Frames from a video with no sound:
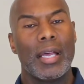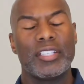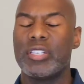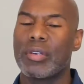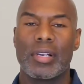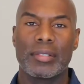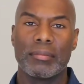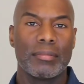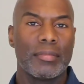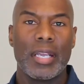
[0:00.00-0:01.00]
She's awesome.
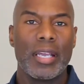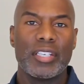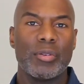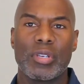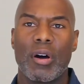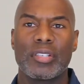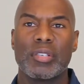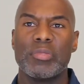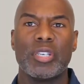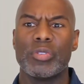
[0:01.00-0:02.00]
She was
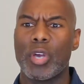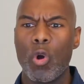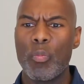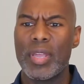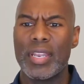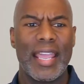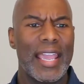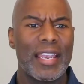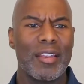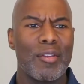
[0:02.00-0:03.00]
awesome. She was open,
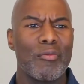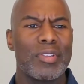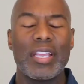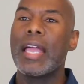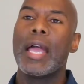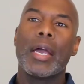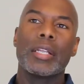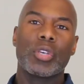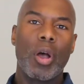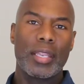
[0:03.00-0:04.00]
and
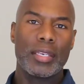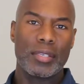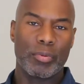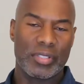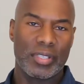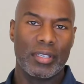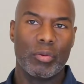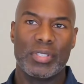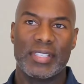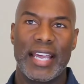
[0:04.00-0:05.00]
talking to
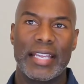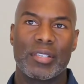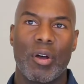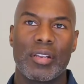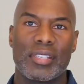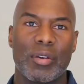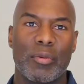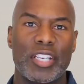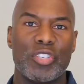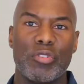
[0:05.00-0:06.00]
Priscilla was like talking to
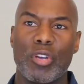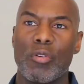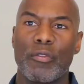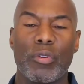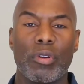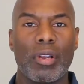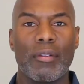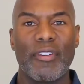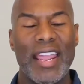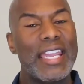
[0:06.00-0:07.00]
someone that you've known for
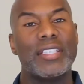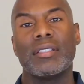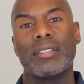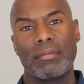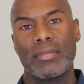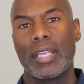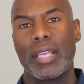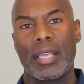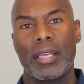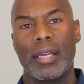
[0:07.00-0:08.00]
ages.
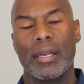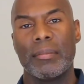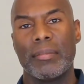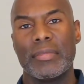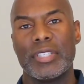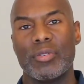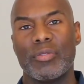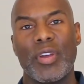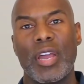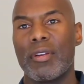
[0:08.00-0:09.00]
She
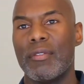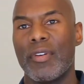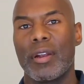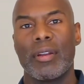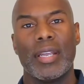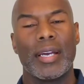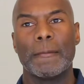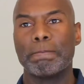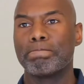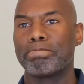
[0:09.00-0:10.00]
was very, very
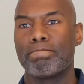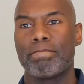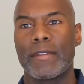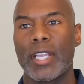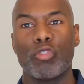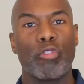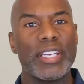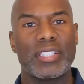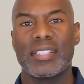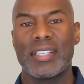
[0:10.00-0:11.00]

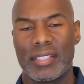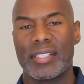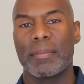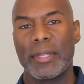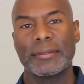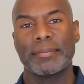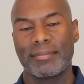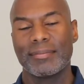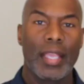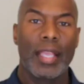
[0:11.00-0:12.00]
gracious and accepting.
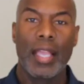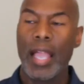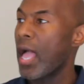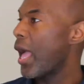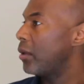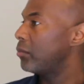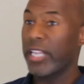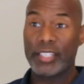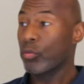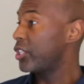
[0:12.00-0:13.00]

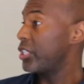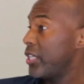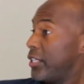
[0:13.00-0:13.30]
Next question.